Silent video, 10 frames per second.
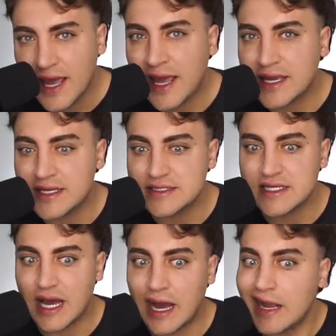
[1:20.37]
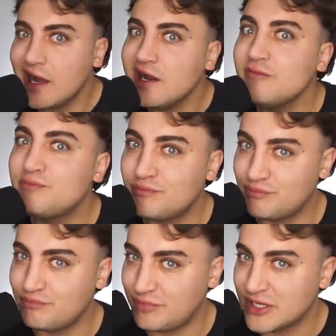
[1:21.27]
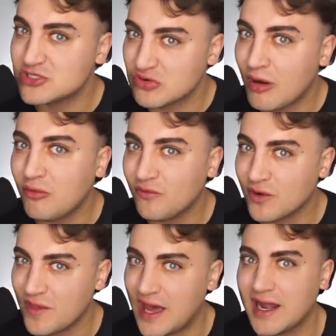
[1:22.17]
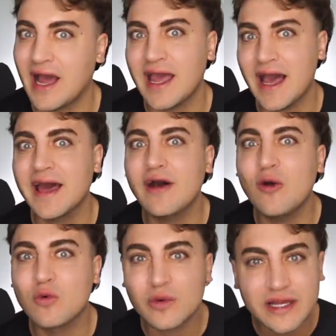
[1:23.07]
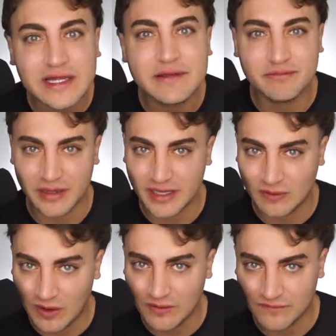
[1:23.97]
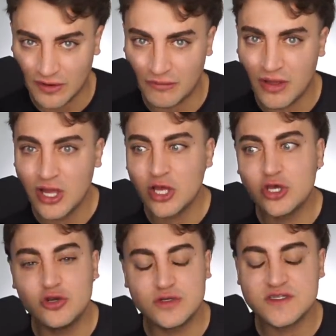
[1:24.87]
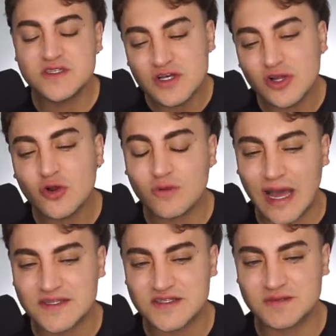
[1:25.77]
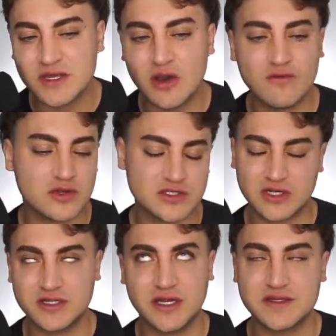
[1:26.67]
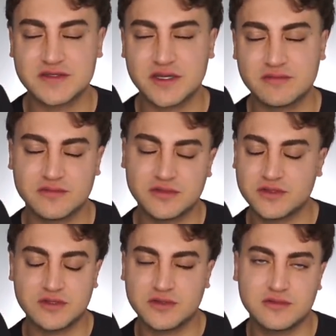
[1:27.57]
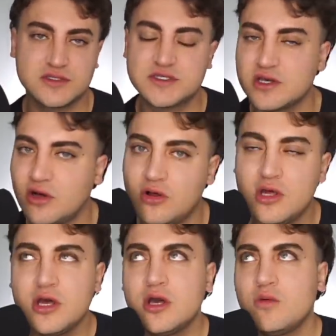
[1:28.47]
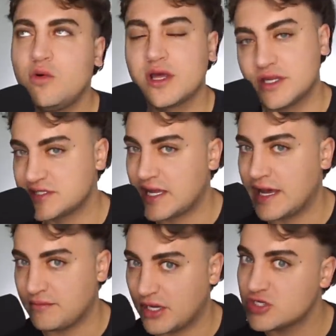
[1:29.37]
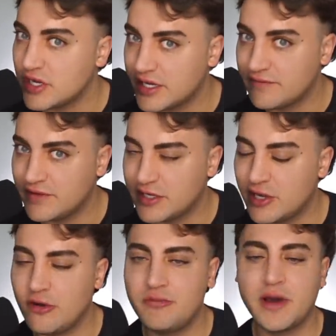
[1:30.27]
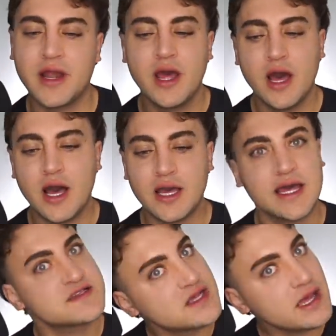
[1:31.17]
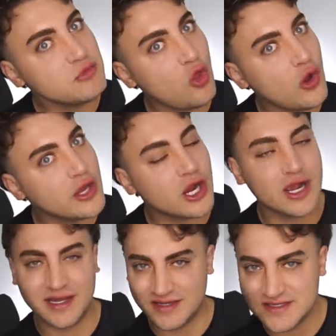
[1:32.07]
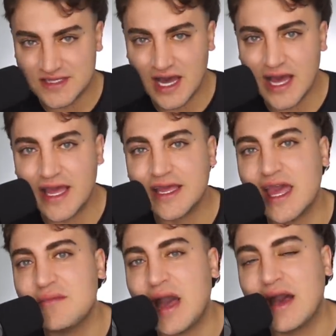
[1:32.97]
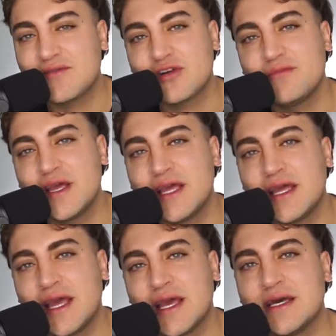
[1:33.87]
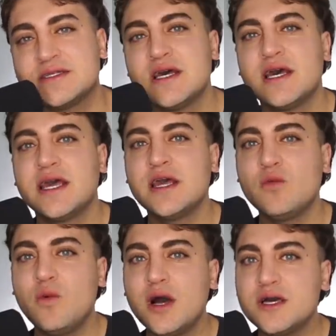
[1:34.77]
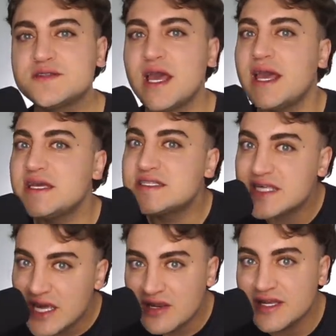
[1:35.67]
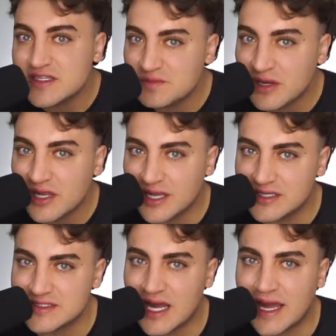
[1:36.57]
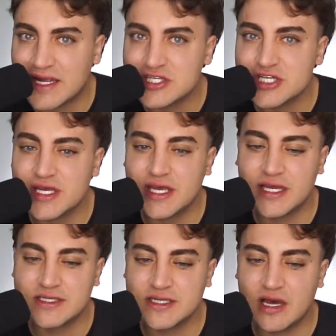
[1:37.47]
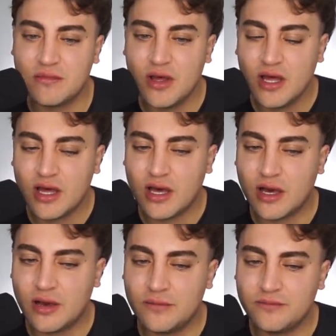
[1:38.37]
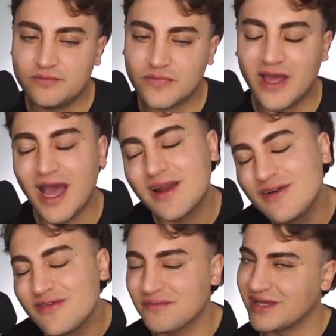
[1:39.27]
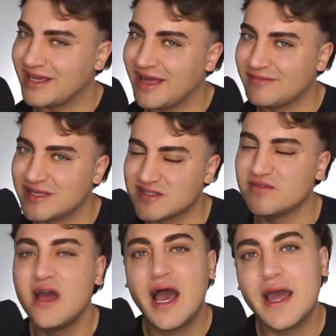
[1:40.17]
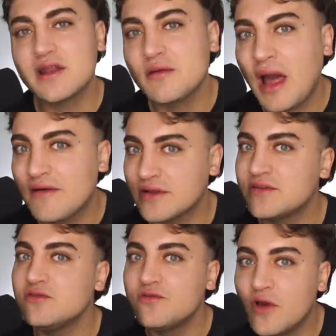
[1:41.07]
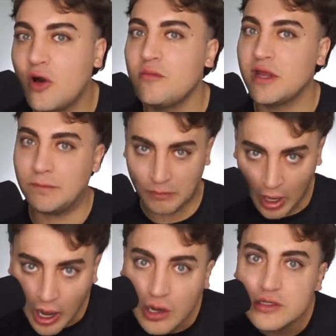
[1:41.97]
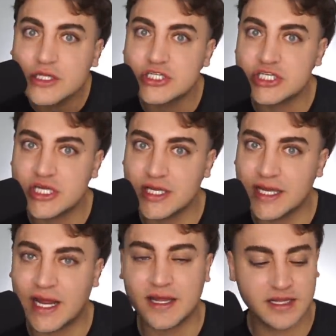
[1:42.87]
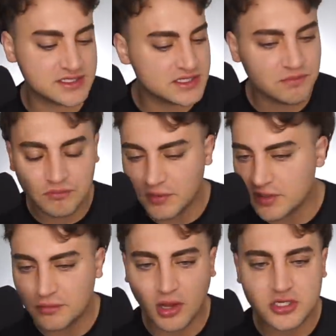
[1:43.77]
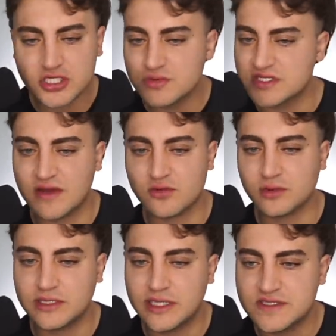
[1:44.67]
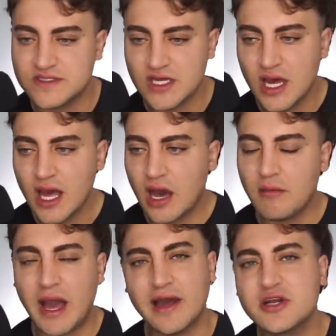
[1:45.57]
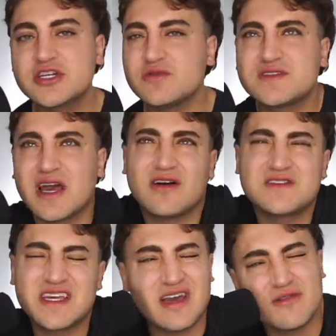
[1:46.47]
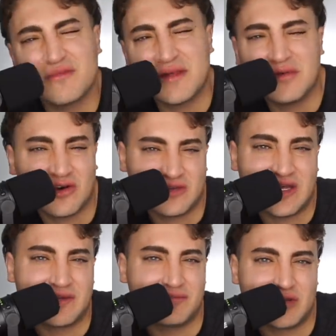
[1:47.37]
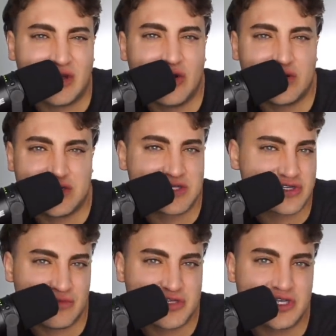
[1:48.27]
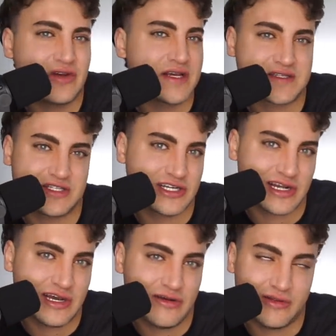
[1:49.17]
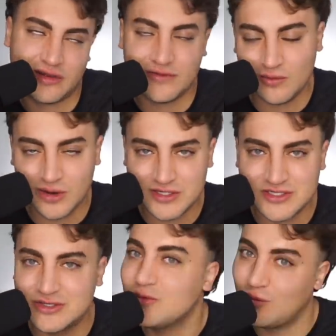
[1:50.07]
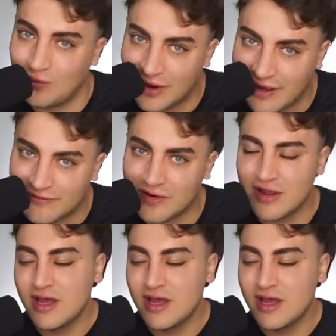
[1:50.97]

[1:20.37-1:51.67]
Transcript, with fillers: And I got in big trouble for that. I had a really big law firm who still harasses me over certain things like still we'll get into that in my drake video but uh, yeah same lawyer and this guy came after me and it was a scary experience i actually ended up um, I don't know if I'm getting ahead of myself. I ended up having to film an apology, and I it, the the apology was never released. Um, I actually was I was thinking I'll, maybe I'll link it below in the description. You guys can check it out, like if you want to, whatever.